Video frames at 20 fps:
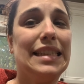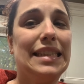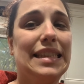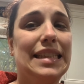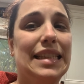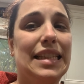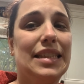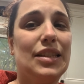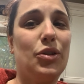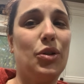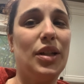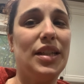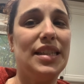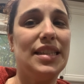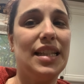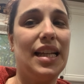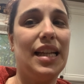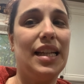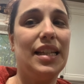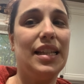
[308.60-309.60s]
That's
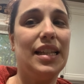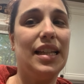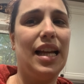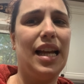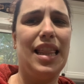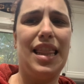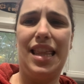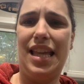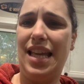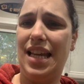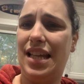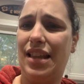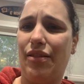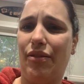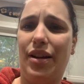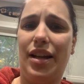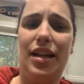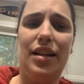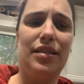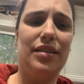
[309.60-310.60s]
crazy. I think
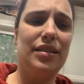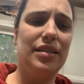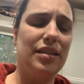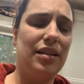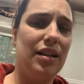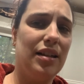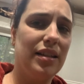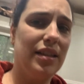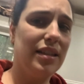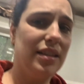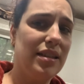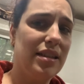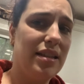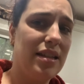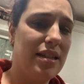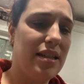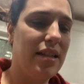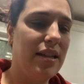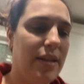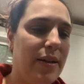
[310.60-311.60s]
3 years in
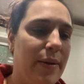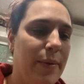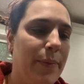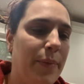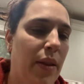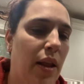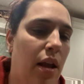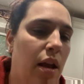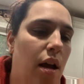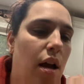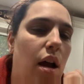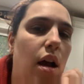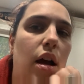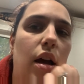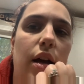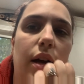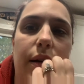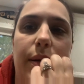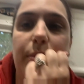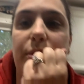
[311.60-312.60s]
August.
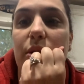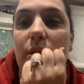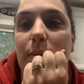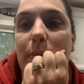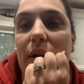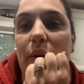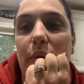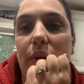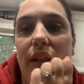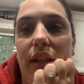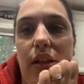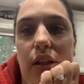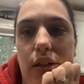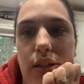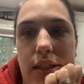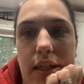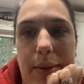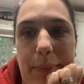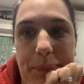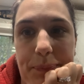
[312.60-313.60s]
So it's been a really long
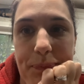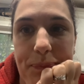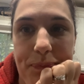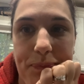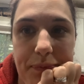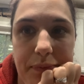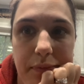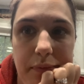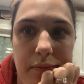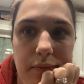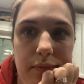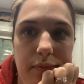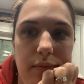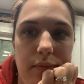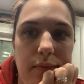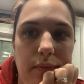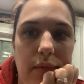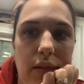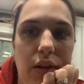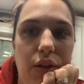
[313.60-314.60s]
time.
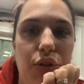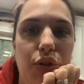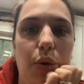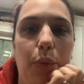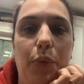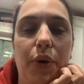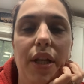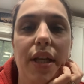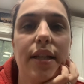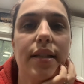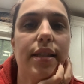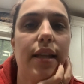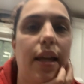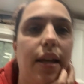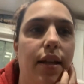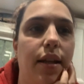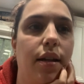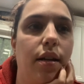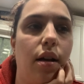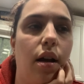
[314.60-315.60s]
So I'm pretty
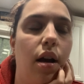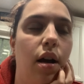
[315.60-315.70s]
excited.